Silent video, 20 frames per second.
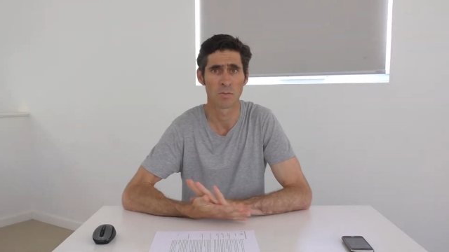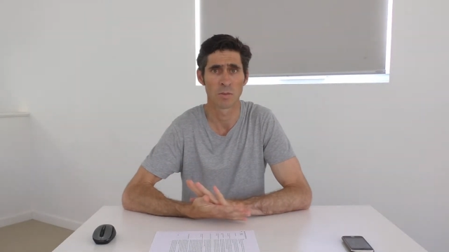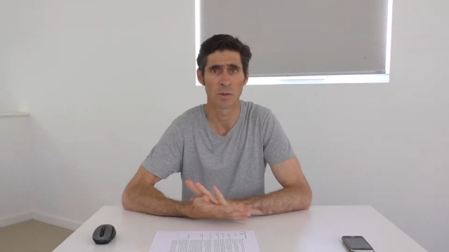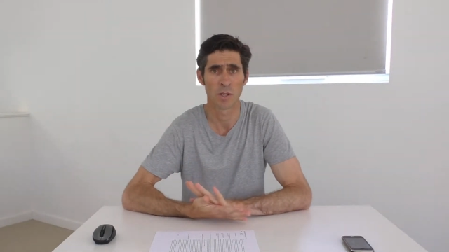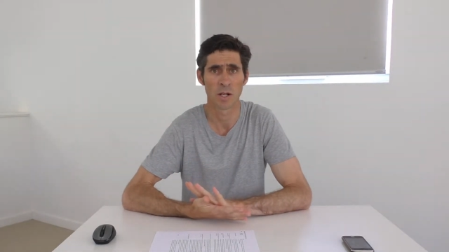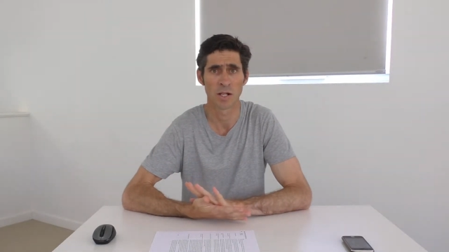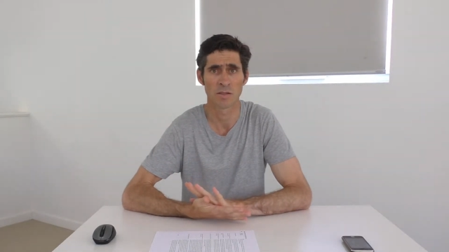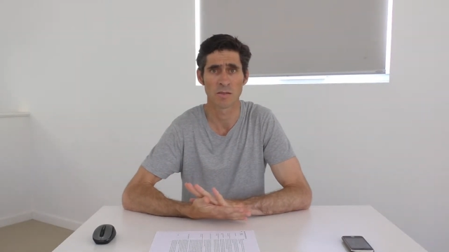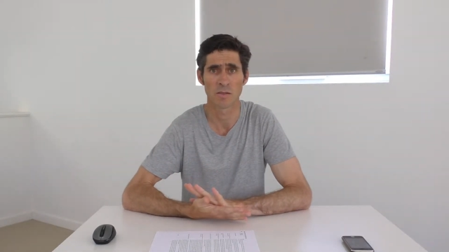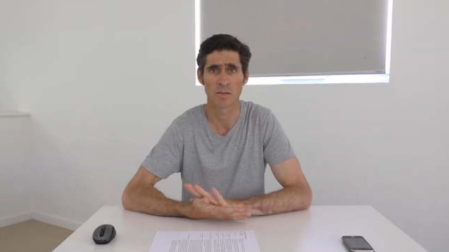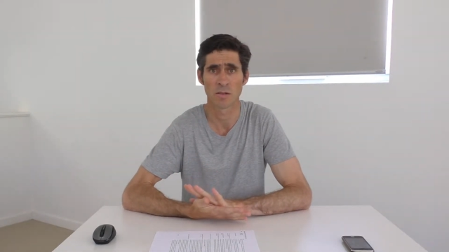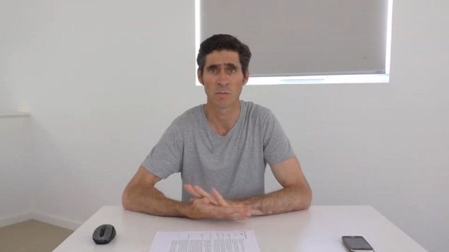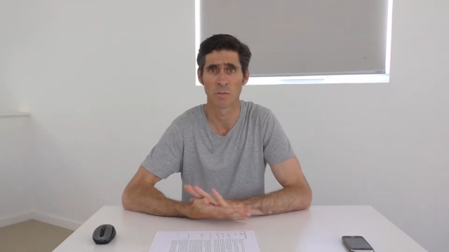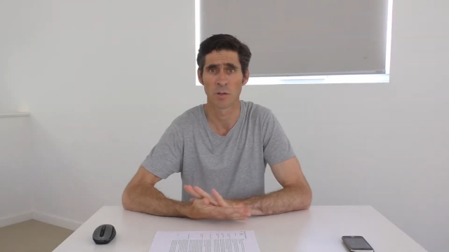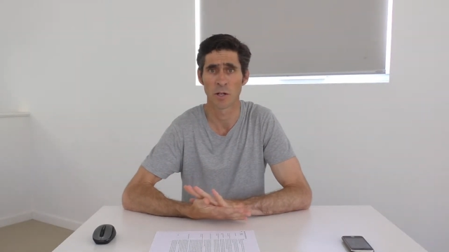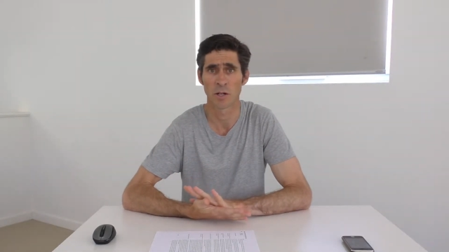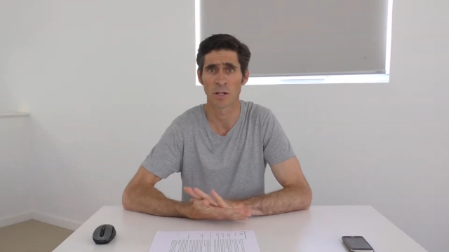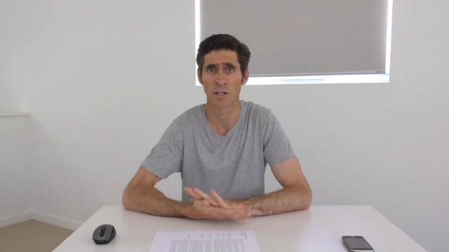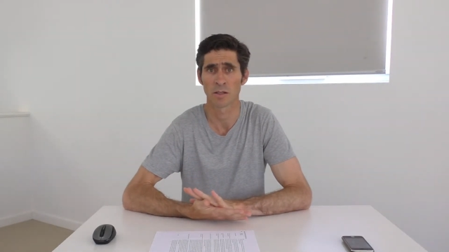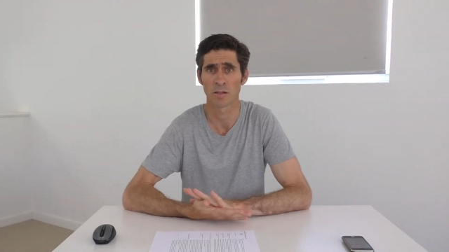price of the
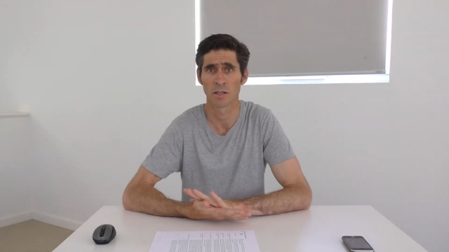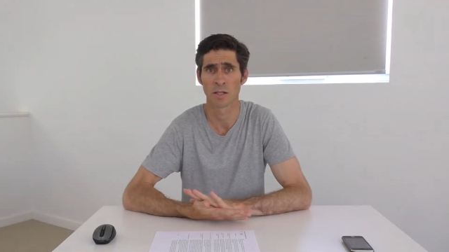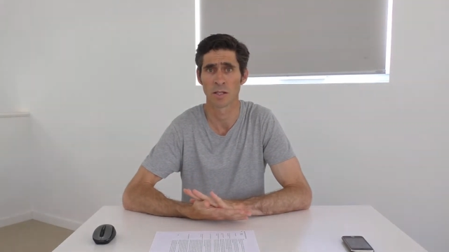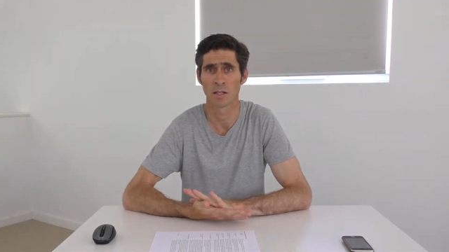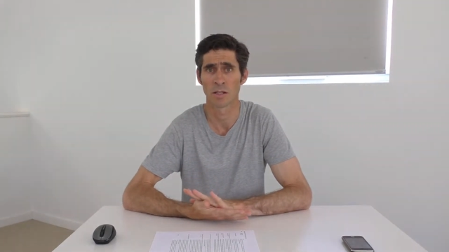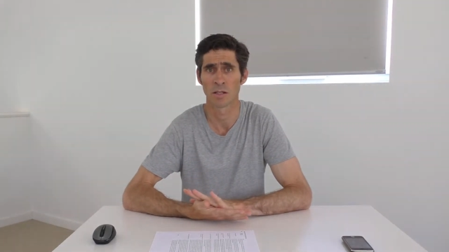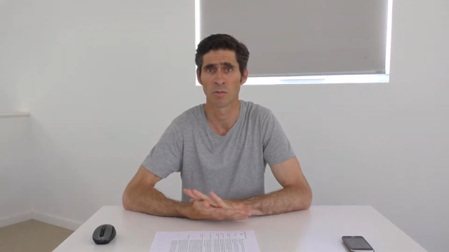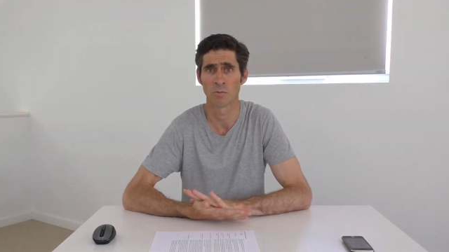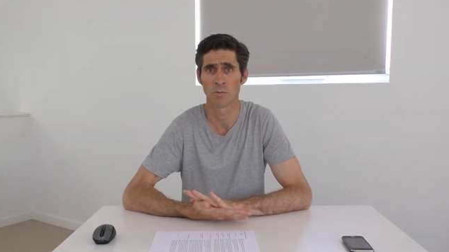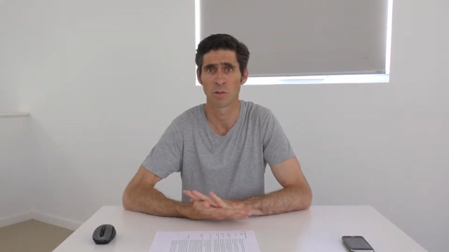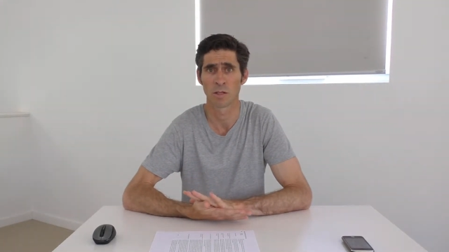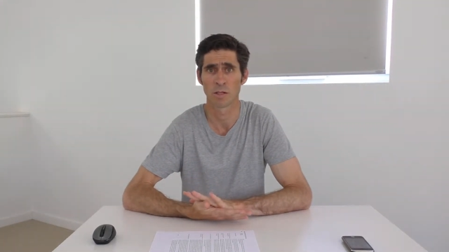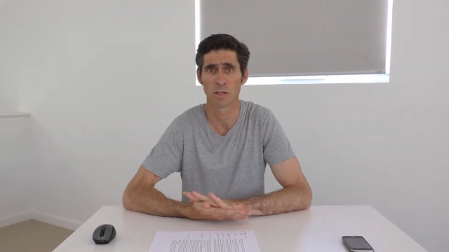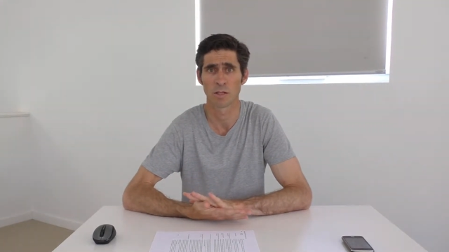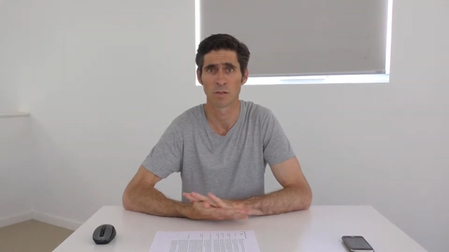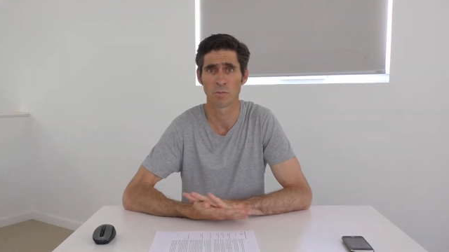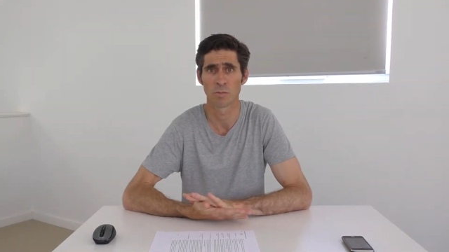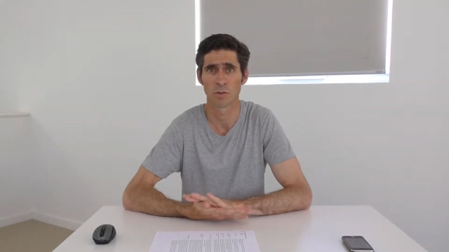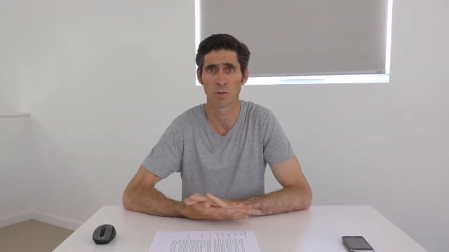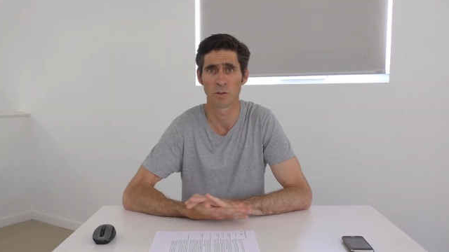product they're
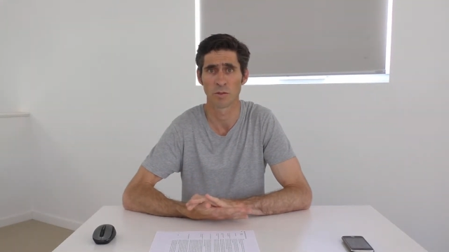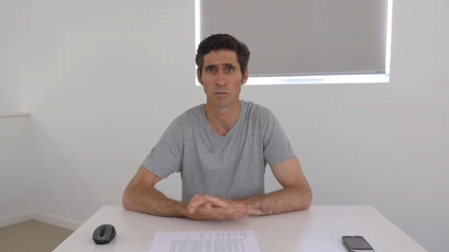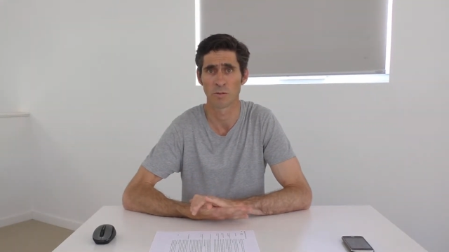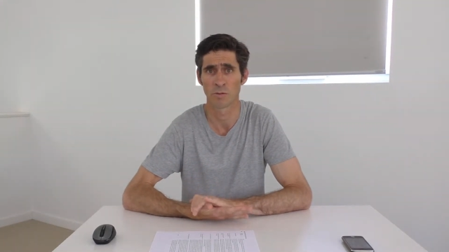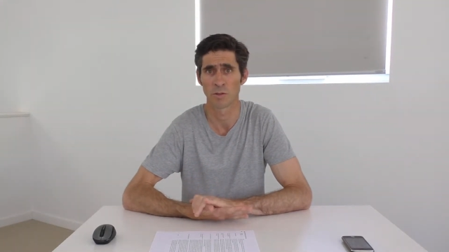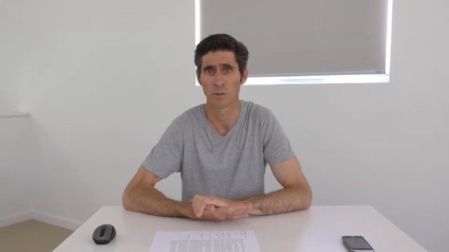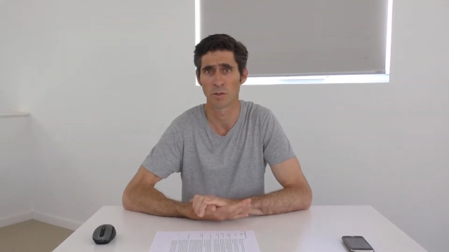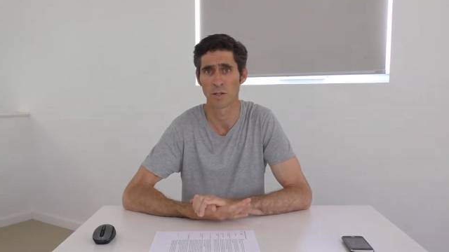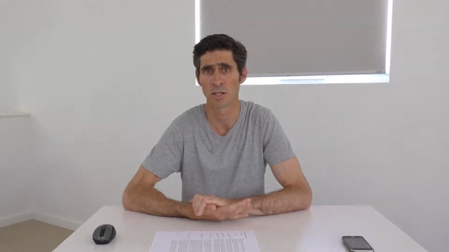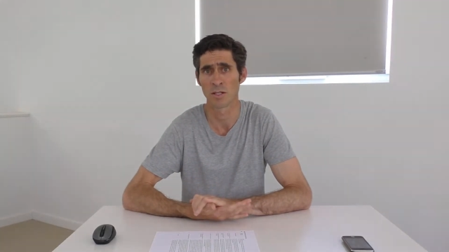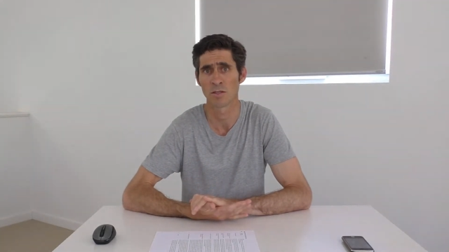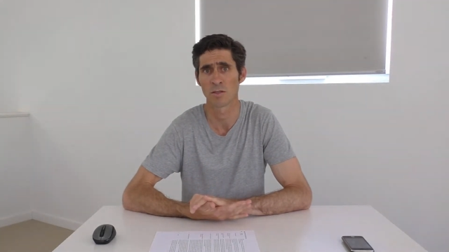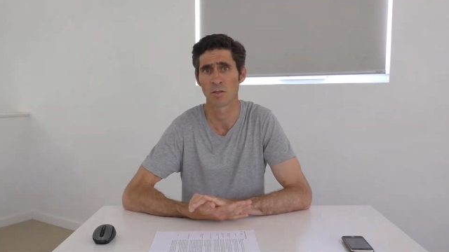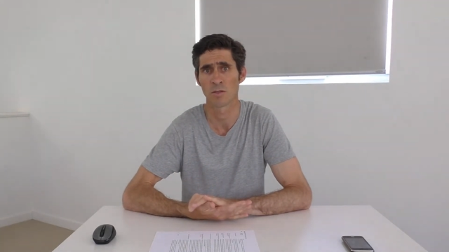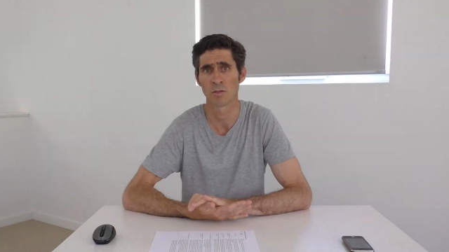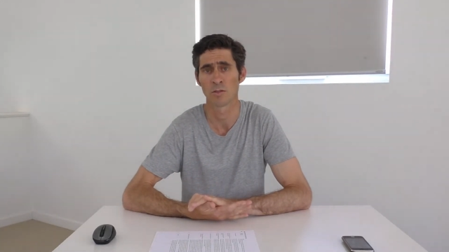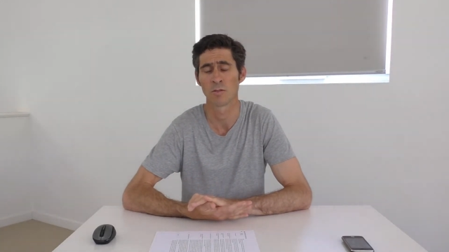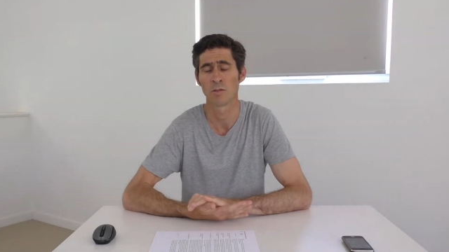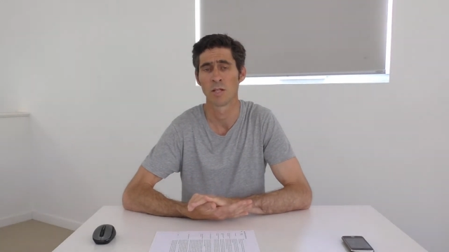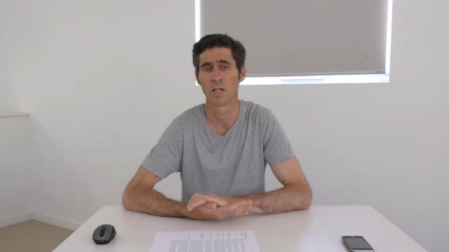willing to put the fruit
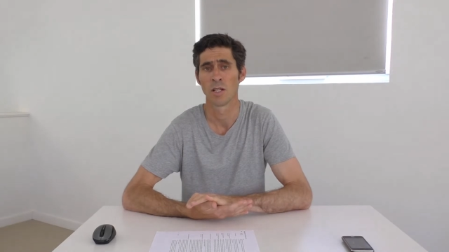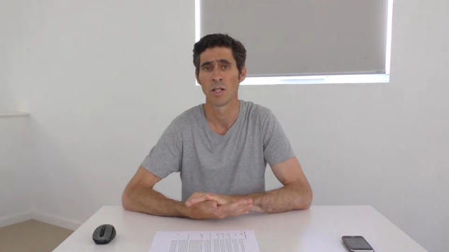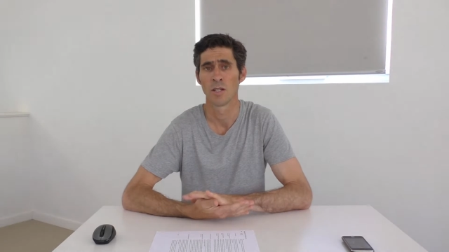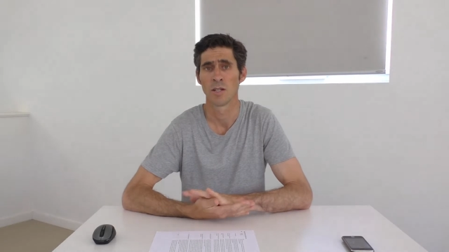into